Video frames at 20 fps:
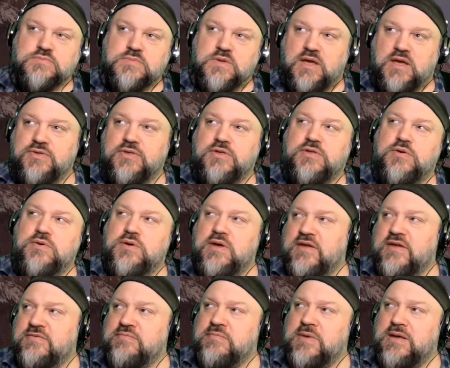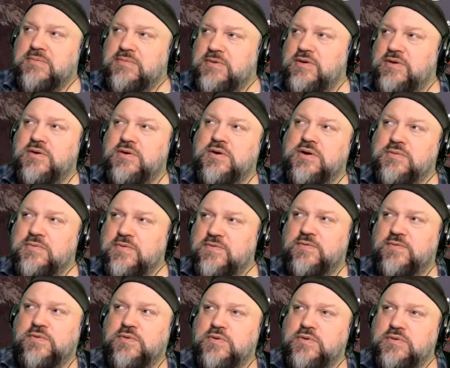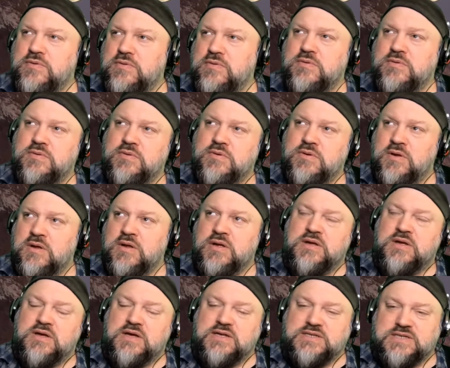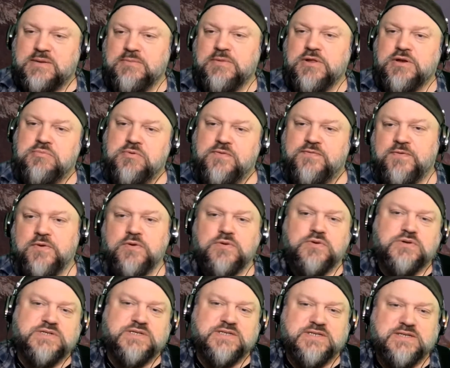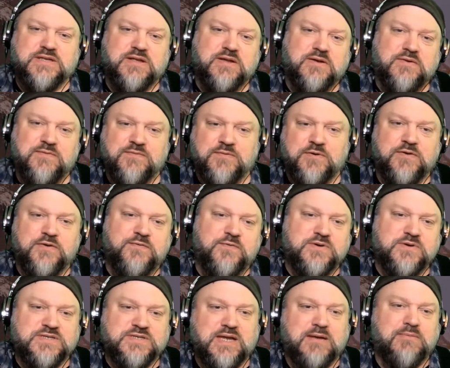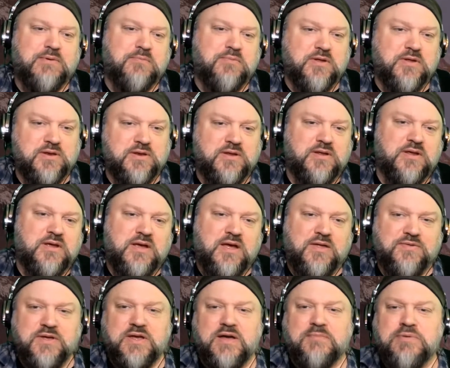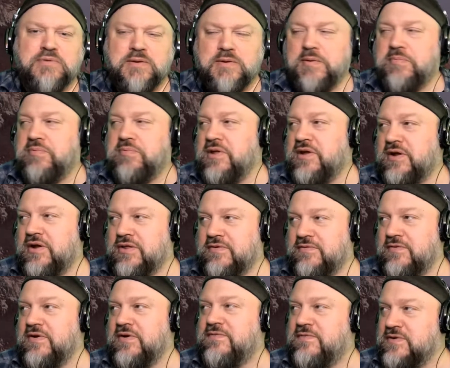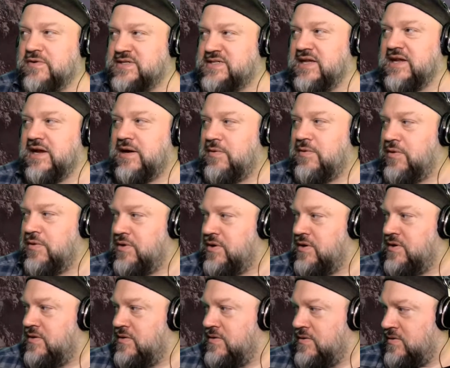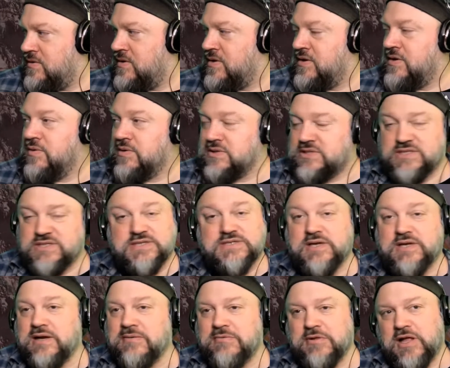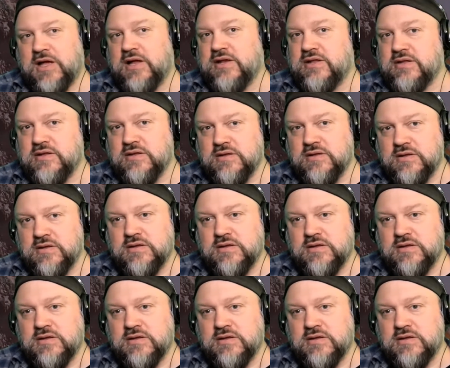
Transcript: I think you guys maybe you heard it before. It's come a little bit further since the very first time I played it. I think I played it on the very first day I wrote it, which is a terrible idea.